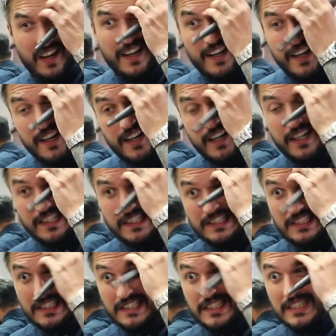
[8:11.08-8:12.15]

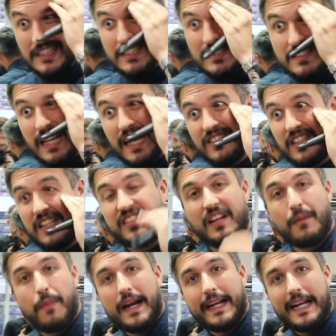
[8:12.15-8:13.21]
that is going to
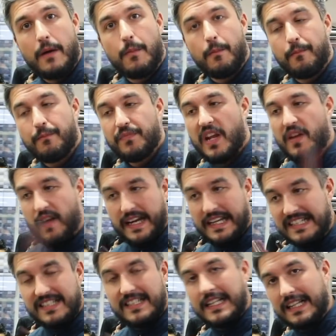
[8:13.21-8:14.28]
sit back now. If I
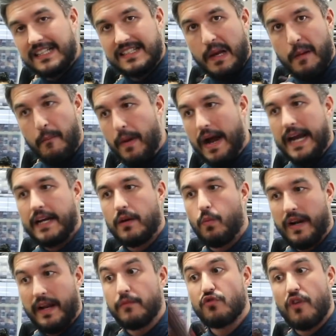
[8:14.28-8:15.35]
can see that sitting back
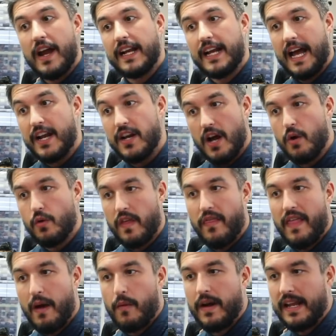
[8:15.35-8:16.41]
when I'm drying it, I know then
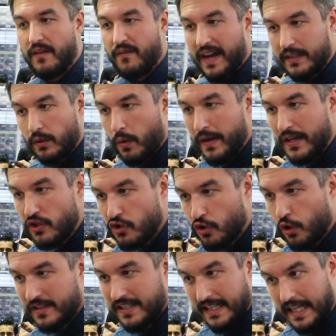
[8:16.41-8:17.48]
that way, if I don't go any
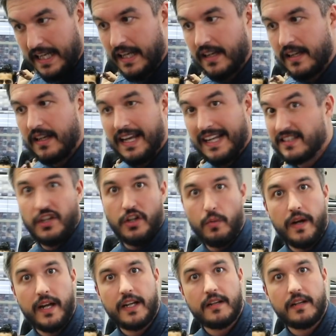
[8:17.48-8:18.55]
shorter than here, it's going to work.